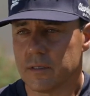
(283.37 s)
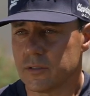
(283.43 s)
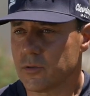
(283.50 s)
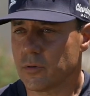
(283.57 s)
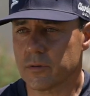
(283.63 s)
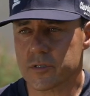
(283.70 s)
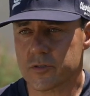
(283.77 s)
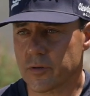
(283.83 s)

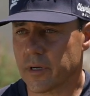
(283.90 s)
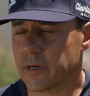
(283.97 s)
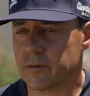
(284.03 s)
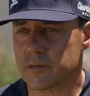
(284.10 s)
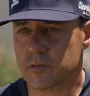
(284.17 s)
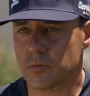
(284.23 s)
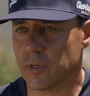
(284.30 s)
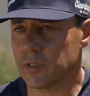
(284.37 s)
Tour Striker
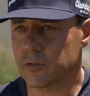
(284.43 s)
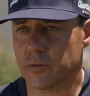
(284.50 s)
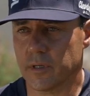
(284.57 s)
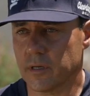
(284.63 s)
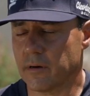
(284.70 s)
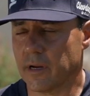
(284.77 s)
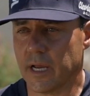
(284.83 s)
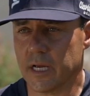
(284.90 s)
Swing
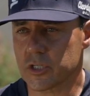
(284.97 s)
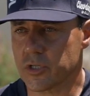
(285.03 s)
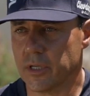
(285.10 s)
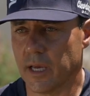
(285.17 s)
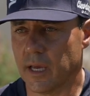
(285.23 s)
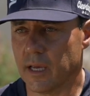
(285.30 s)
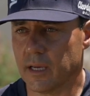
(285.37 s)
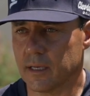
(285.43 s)
Trainer
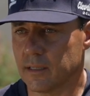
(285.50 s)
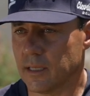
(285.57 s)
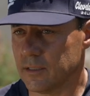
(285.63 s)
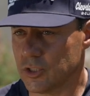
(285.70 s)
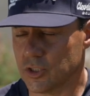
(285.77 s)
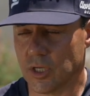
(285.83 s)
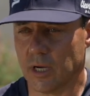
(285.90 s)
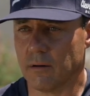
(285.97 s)
hashtag, and they
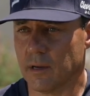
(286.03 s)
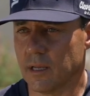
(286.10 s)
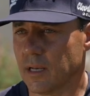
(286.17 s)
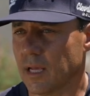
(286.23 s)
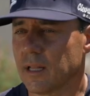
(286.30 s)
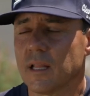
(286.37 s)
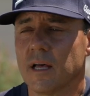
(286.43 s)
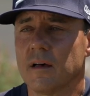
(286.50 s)
share it. And
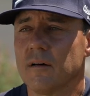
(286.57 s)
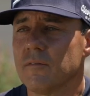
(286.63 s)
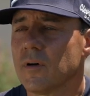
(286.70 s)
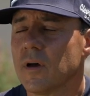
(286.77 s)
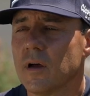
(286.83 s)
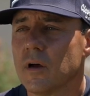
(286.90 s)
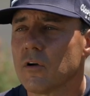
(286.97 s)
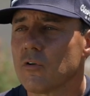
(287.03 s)
I love
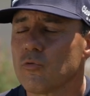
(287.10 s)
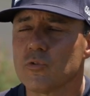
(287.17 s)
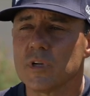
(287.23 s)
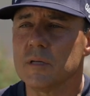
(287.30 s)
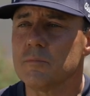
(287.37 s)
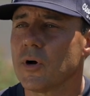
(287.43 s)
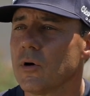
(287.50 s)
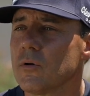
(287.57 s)

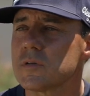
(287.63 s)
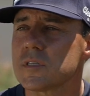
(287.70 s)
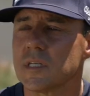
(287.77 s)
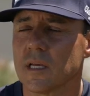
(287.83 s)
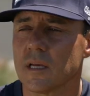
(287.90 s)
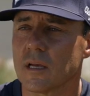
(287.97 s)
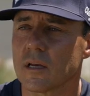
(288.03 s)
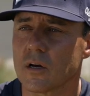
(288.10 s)

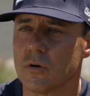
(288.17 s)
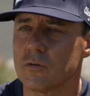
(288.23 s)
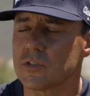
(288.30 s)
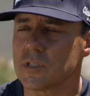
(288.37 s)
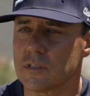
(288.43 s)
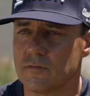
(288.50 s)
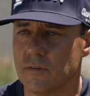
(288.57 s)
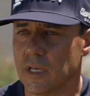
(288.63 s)
reposting
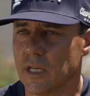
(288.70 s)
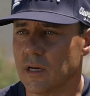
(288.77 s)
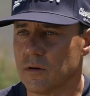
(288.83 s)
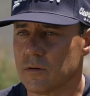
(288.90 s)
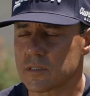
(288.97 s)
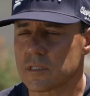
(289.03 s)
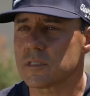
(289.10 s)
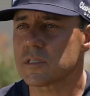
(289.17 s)
coaches'
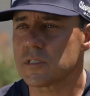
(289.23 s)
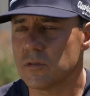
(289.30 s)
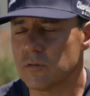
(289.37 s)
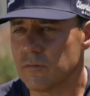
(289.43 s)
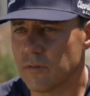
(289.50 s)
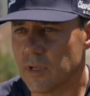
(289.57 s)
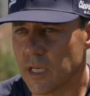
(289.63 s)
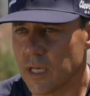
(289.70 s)
videos and
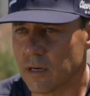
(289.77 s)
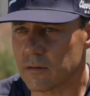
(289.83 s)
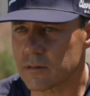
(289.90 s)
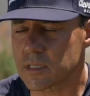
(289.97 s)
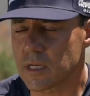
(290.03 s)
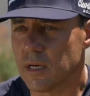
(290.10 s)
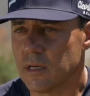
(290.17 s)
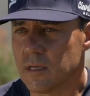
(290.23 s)
student videos.
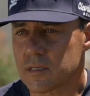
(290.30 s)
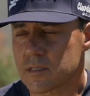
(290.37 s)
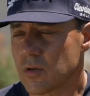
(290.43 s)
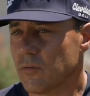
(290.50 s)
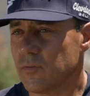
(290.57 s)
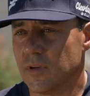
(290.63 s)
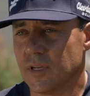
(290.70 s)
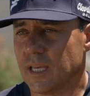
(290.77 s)
So
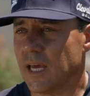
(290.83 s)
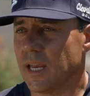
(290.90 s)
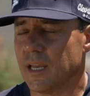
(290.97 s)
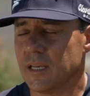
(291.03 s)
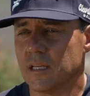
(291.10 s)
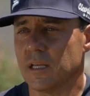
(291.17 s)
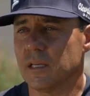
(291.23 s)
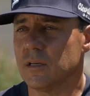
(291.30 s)
if you get
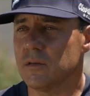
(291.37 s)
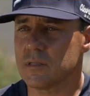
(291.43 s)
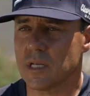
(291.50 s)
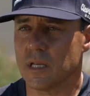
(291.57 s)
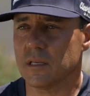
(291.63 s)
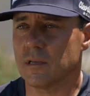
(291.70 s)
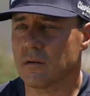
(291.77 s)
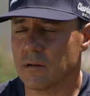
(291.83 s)
it and you use
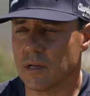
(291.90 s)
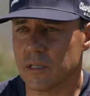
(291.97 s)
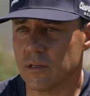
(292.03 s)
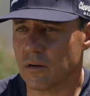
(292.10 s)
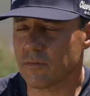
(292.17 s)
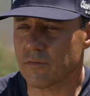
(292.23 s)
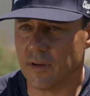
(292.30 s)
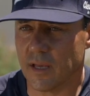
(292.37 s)
it and
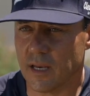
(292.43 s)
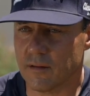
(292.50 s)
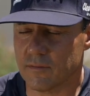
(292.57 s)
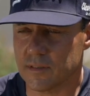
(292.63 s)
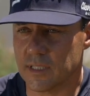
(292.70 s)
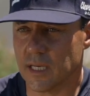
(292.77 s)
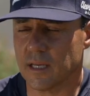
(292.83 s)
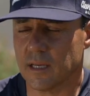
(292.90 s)
you're a fan of
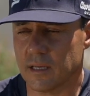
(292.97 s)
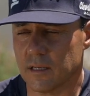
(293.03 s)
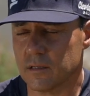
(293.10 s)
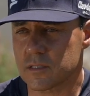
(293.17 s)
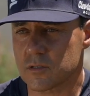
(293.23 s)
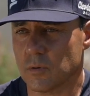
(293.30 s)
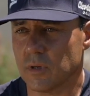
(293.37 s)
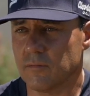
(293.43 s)
taking
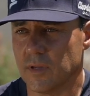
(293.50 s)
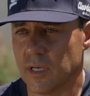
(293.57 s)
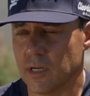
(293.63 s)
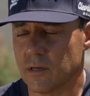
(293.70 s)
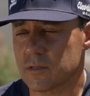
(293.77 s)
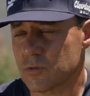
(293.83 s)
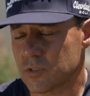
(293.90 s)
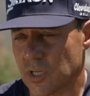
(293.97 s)
swing
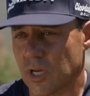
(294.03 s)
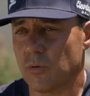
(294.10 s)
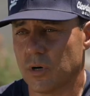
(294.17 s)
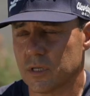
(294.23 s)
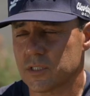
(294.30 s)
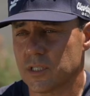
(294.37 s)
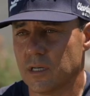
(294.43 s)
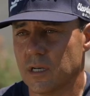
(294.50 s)
videos, which I
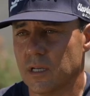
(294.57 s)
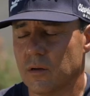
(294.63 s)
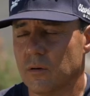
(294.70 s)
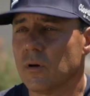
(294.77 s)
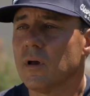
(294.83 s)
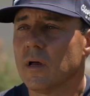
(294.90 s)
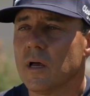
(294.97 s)
want you to do,